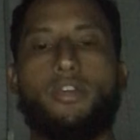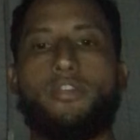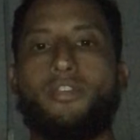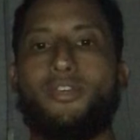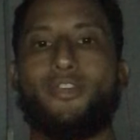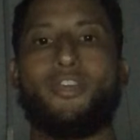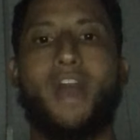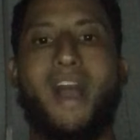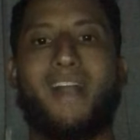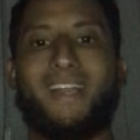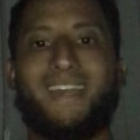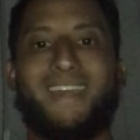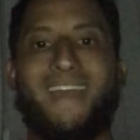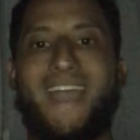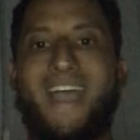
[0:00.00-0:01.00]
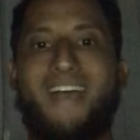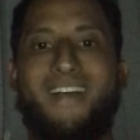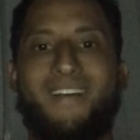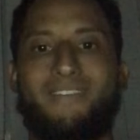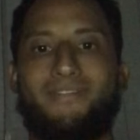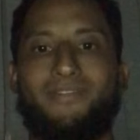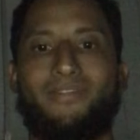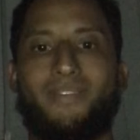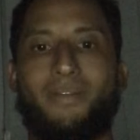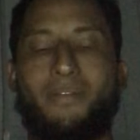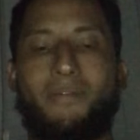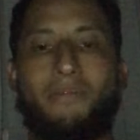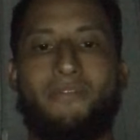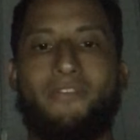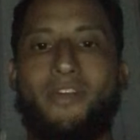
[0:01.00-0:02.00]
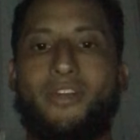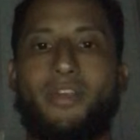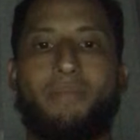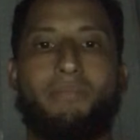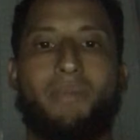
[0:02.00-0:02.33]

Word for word: you're not gonna have very